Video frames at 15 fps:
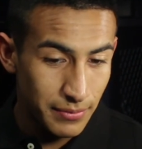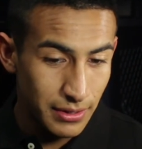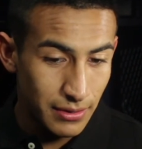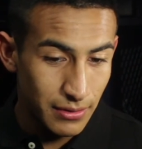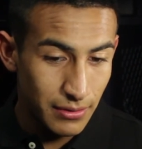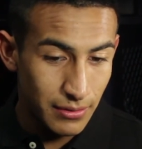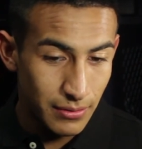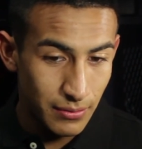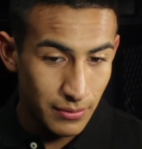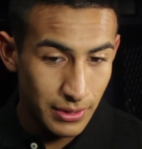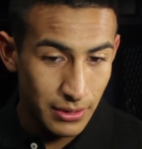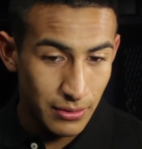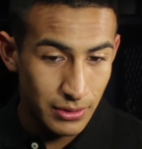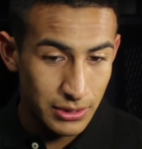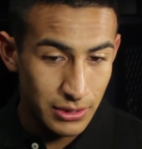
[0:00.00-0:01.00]
You know, we
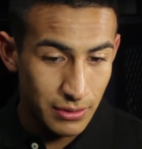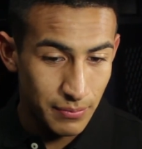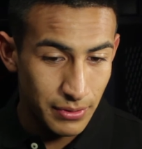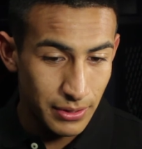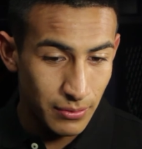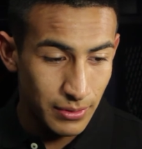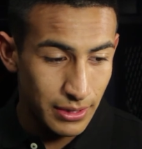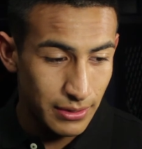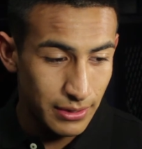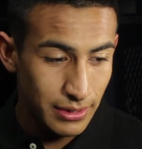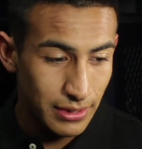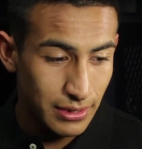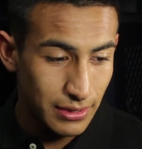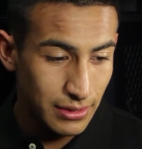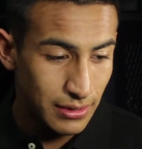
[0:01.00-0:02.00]
know each other pretty well, and
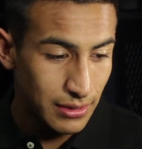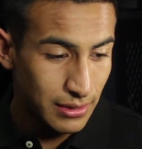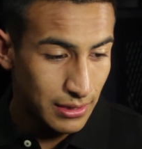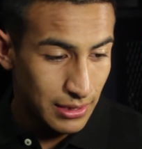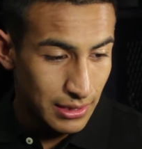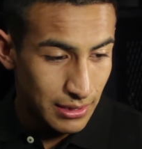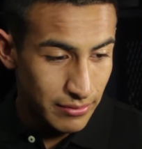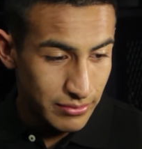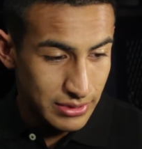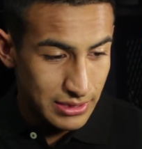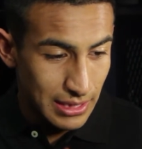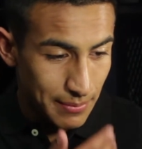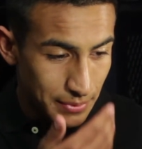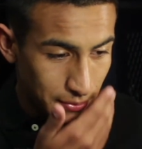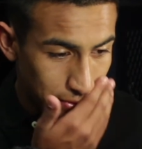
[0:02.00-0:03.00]
uh, I'm just
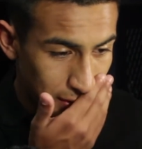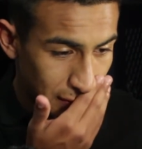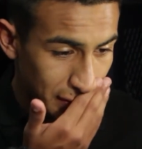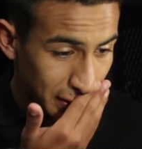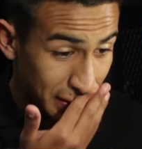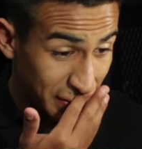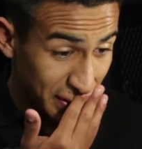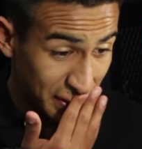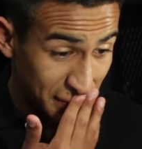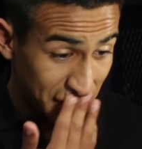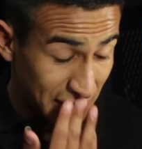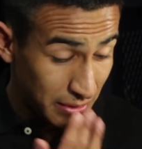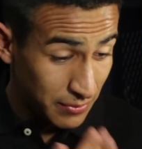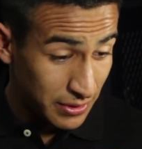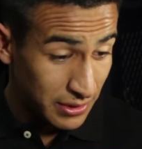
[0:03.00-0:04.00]
happy with the way we
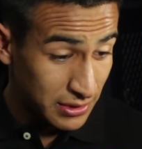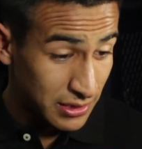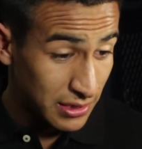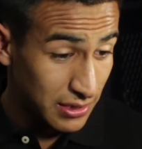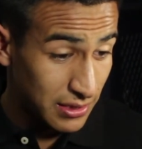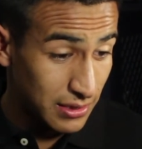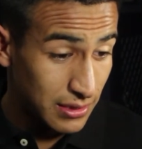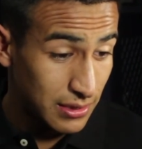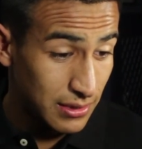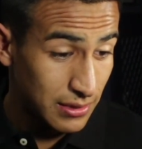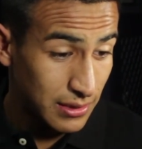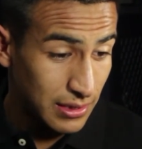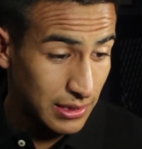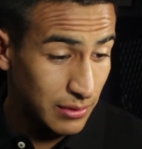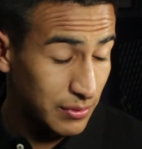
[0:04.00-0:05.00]
played with each other, and uh,
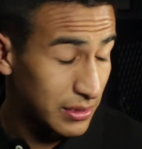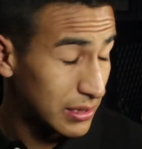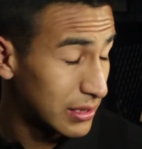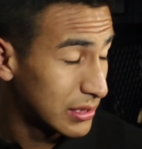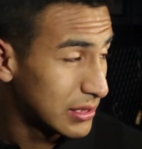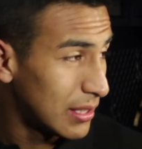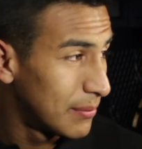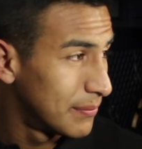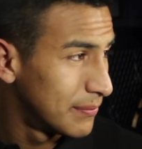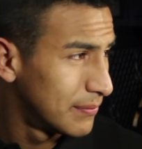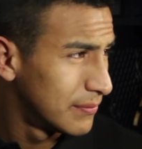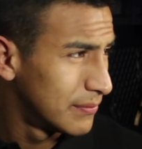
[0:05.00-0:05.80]
I think we did a good job.